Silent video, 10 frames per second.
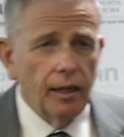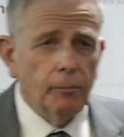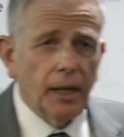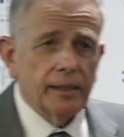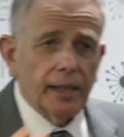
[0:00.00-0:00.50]

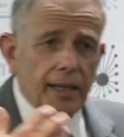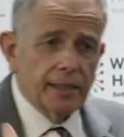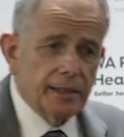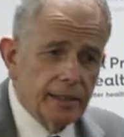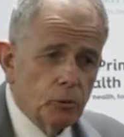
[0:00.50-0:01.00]
But the
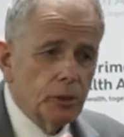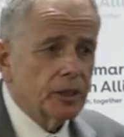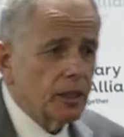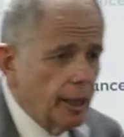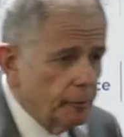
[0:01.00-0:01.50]
architect
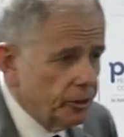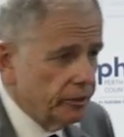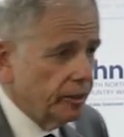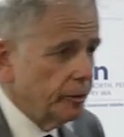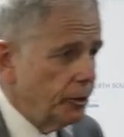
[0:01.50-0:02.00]
works
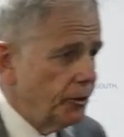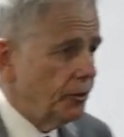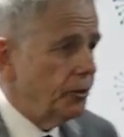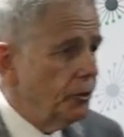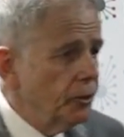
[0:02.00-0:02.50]
collaboratively with
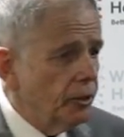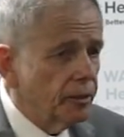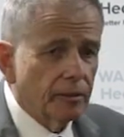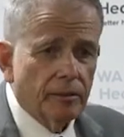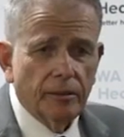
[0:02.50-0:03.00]
you. You're
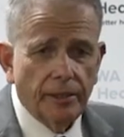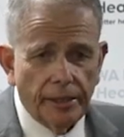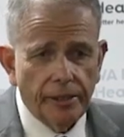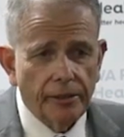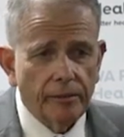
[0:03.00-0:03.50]
not
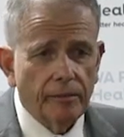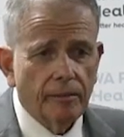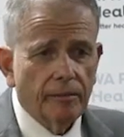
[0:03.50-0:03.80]
there